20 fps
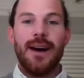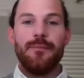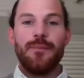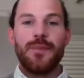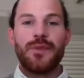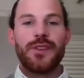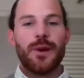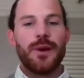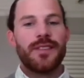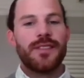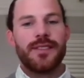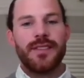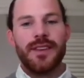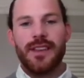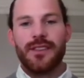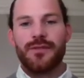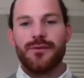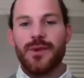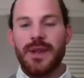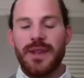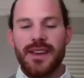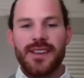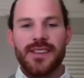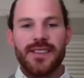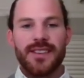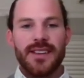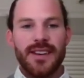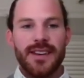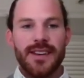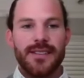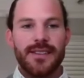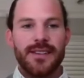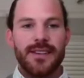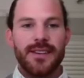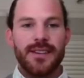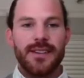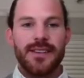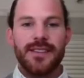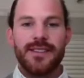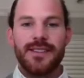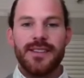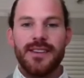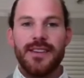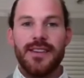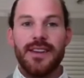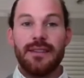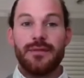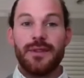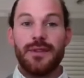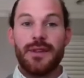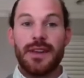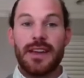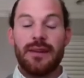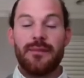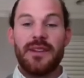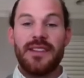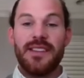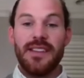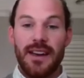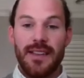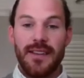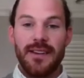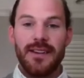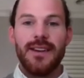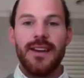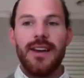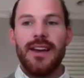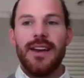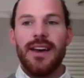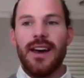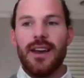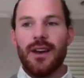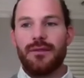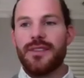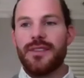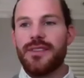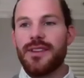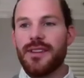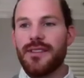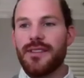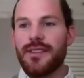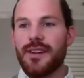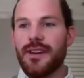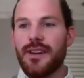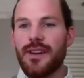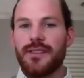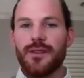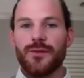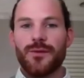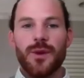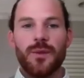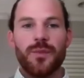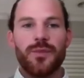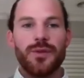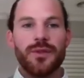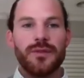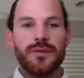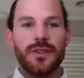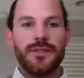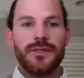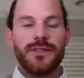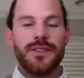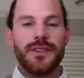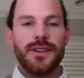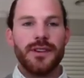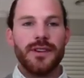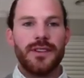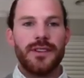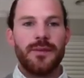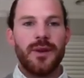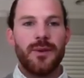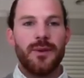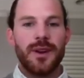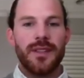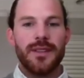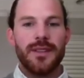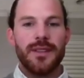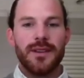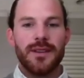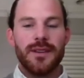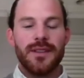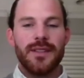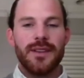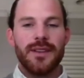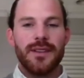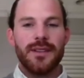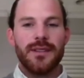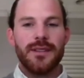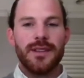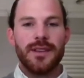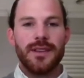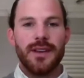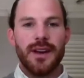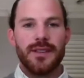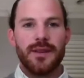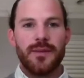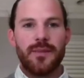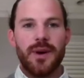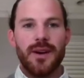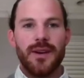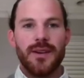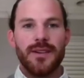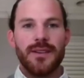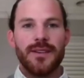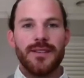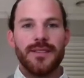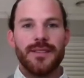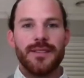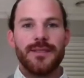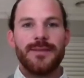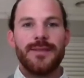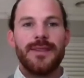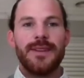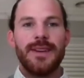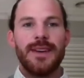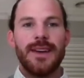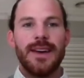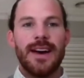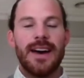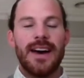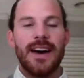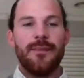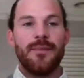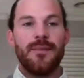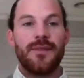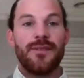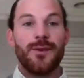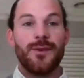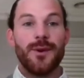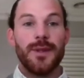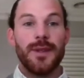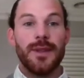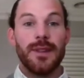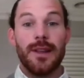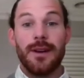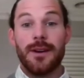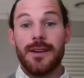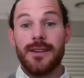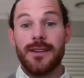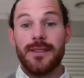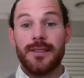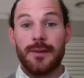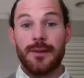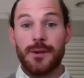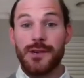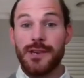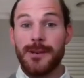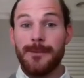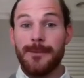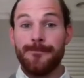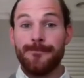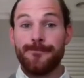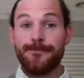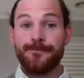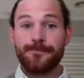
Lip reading: so it's really exciting to see everything coming together. And obviously, it's a real privilege to be one of the data partners for the LARKI solution.